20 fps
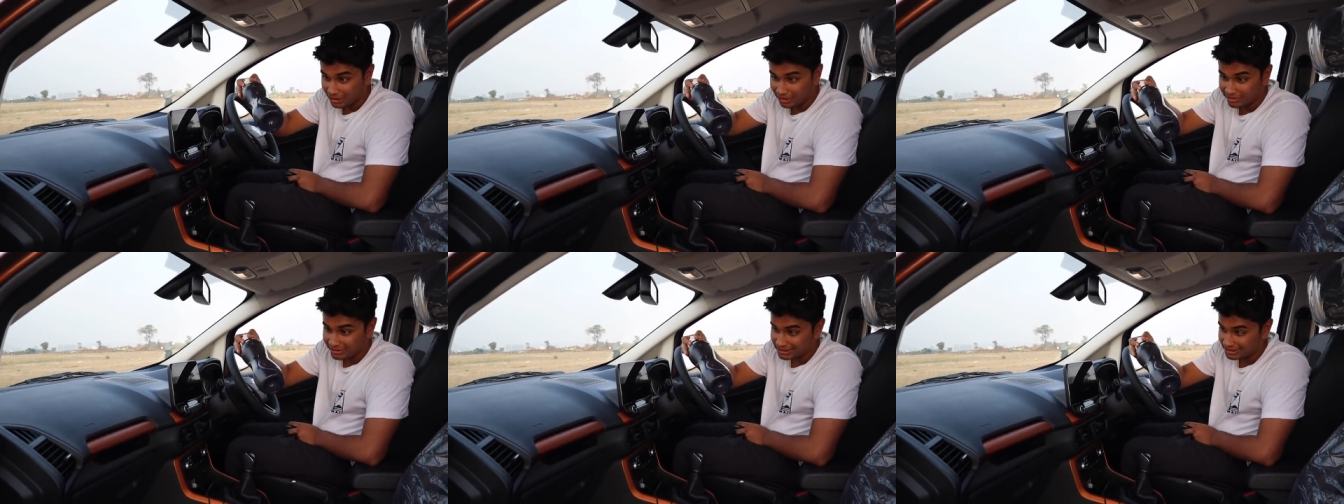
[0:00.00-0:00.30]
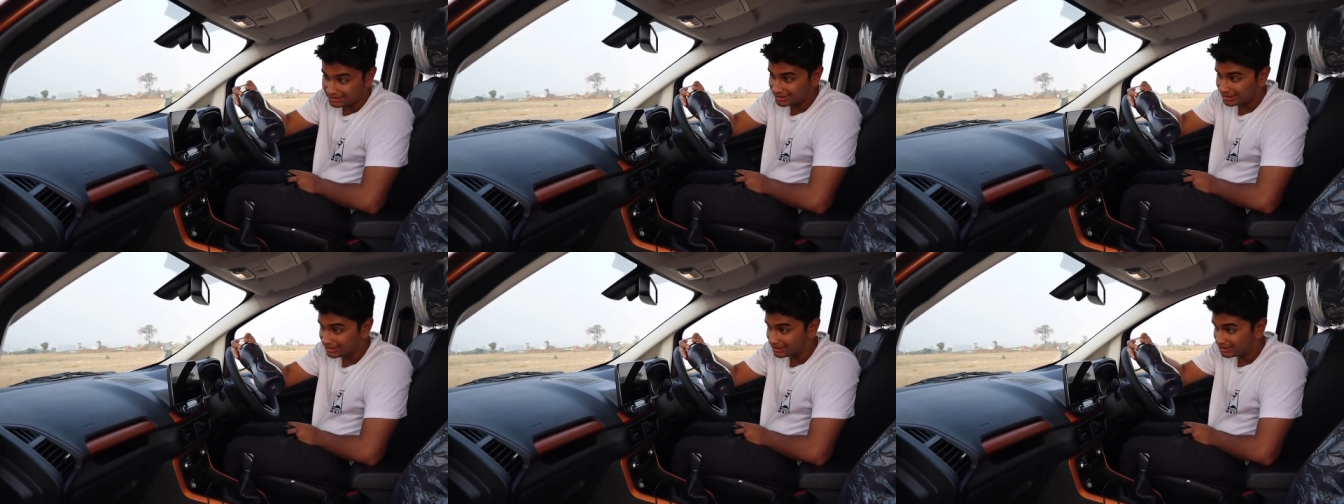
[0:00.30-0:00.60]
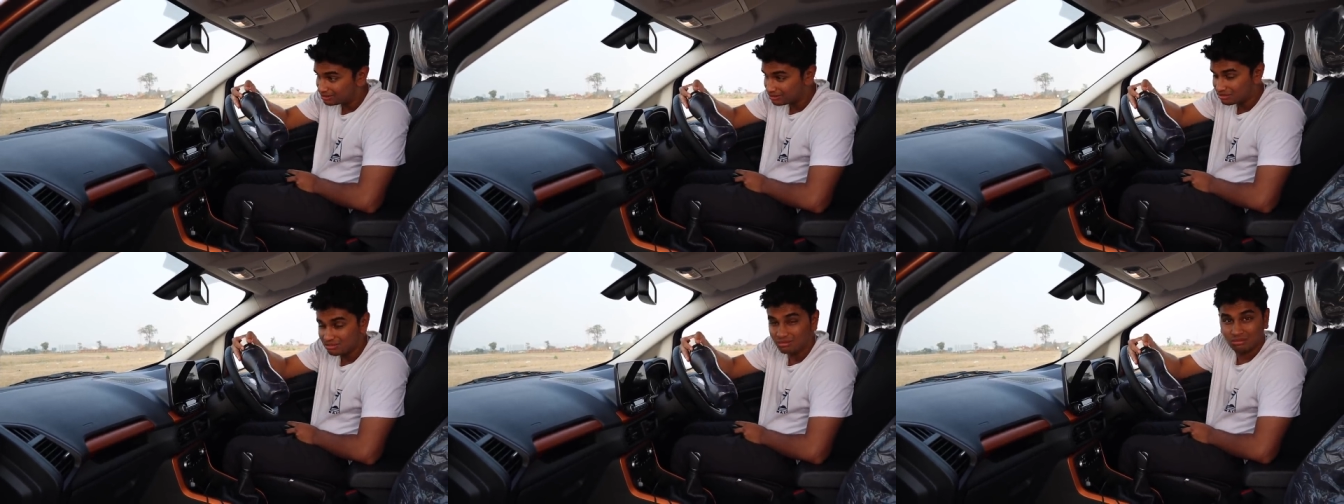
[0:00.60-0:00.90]
which is a
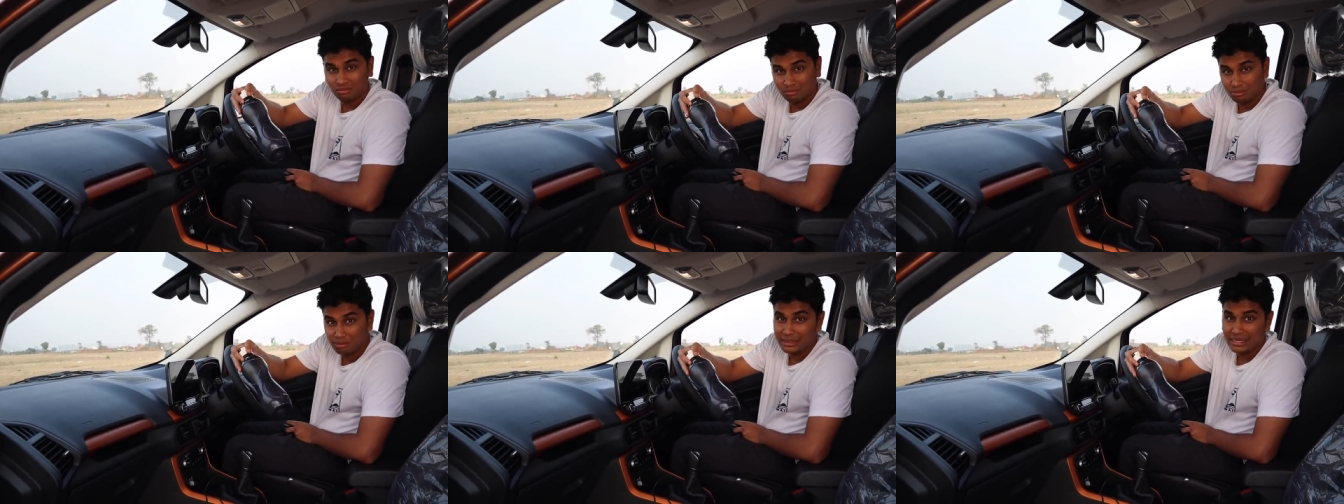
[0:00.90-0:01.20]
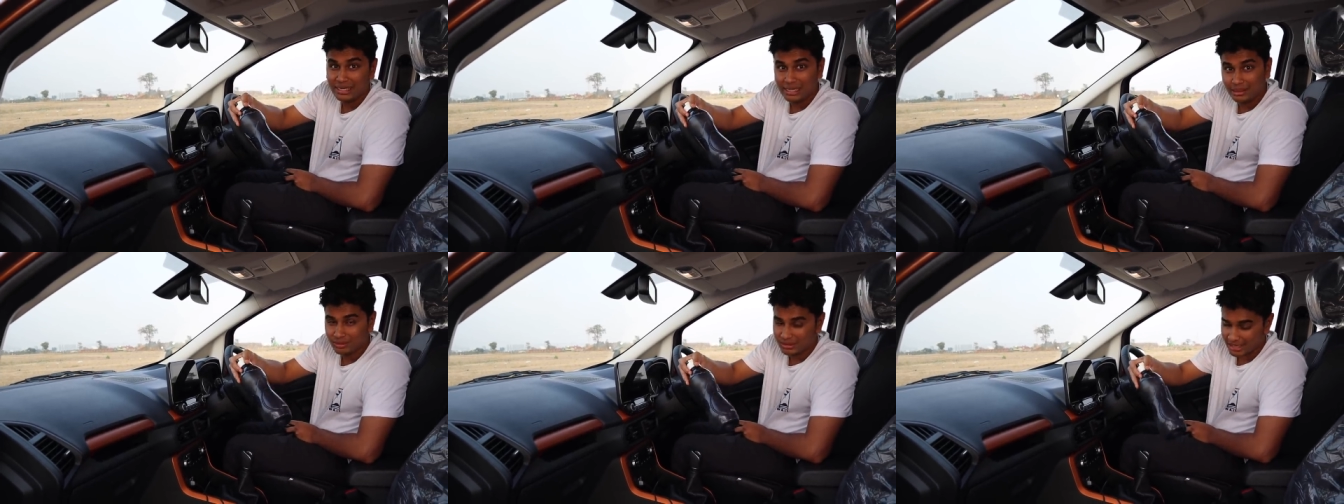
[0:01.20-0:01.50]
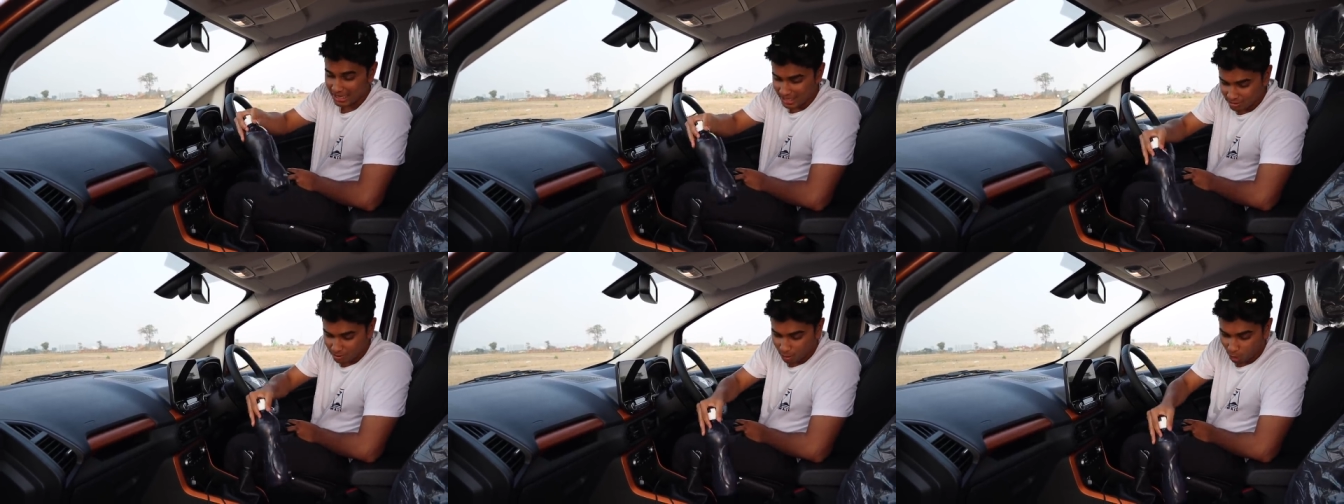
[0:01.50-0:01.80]

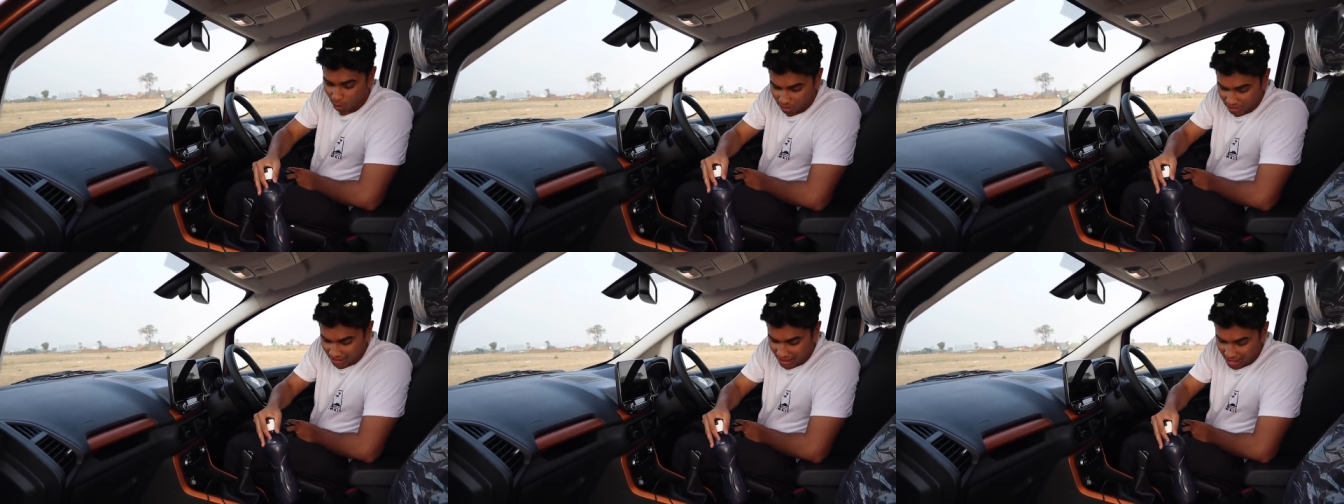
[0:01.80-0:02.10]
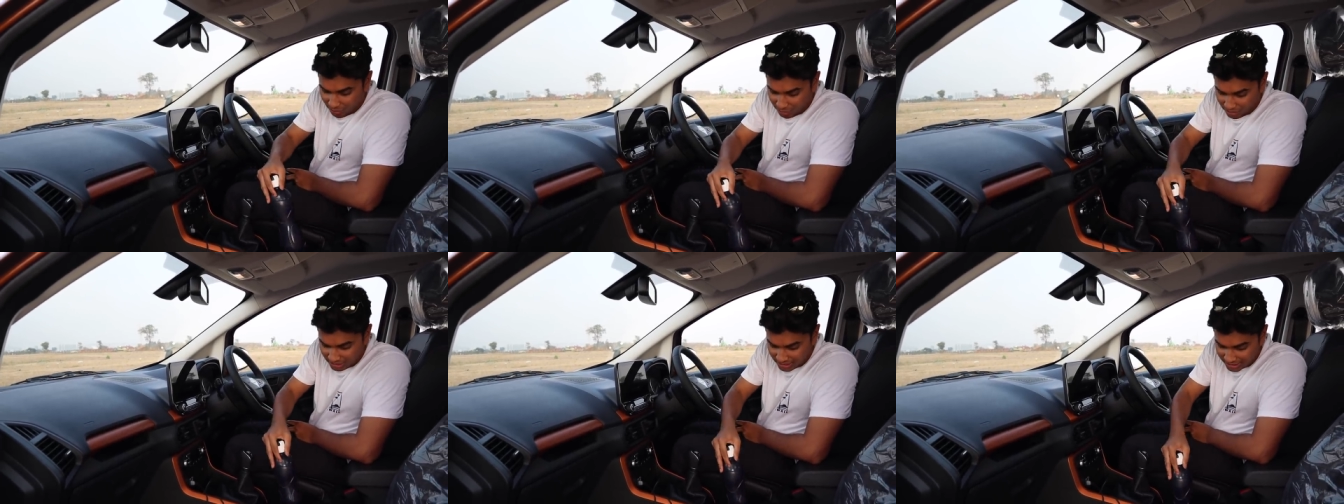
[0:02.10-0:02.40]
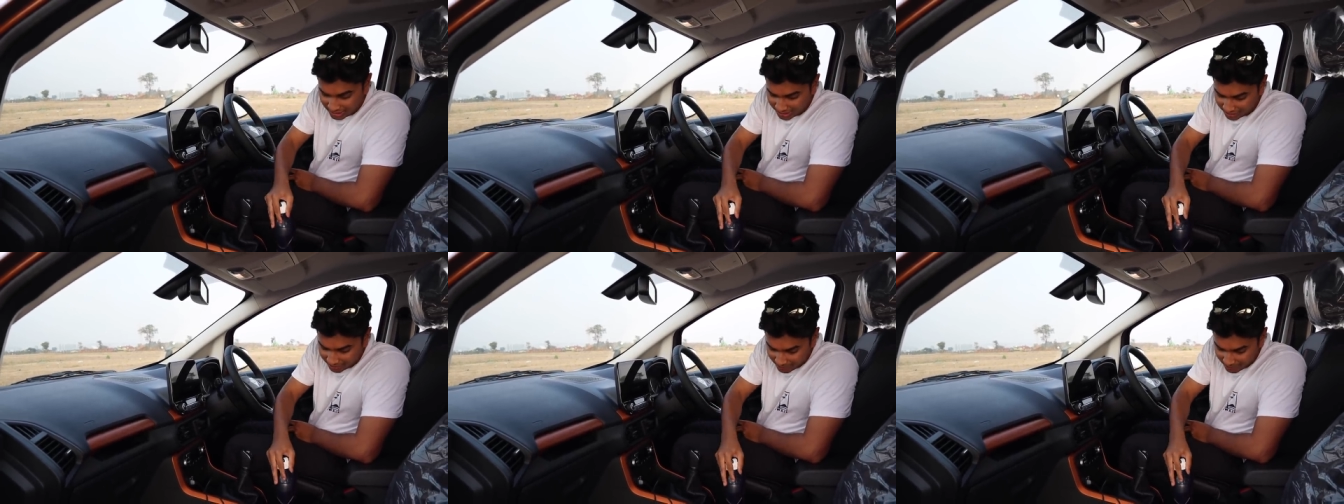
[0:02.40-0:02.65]
medium-sized bottle, I would say.